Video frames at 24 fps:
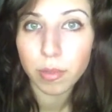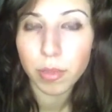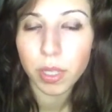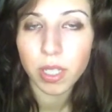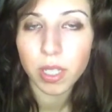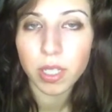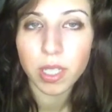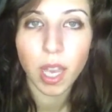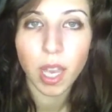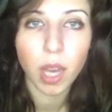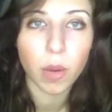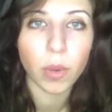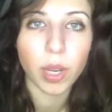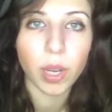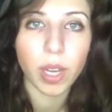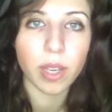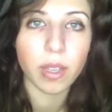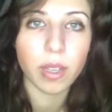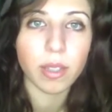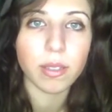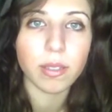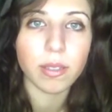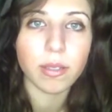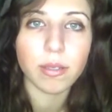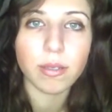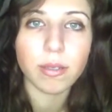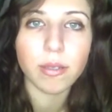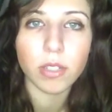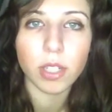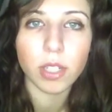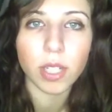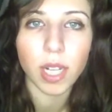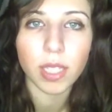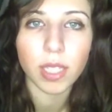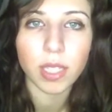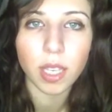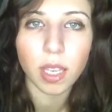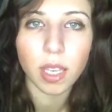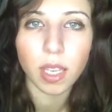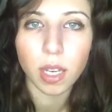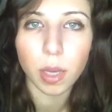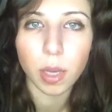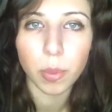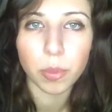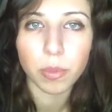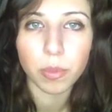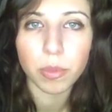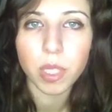because that way they're not taking
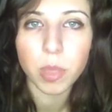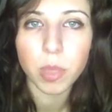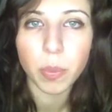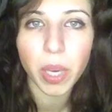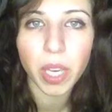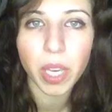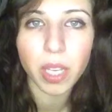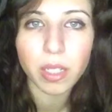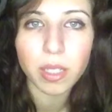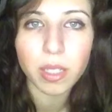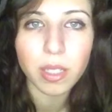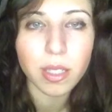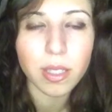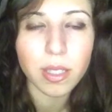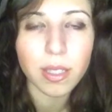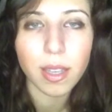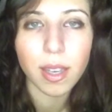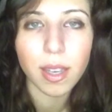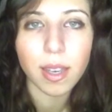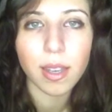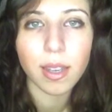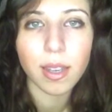up space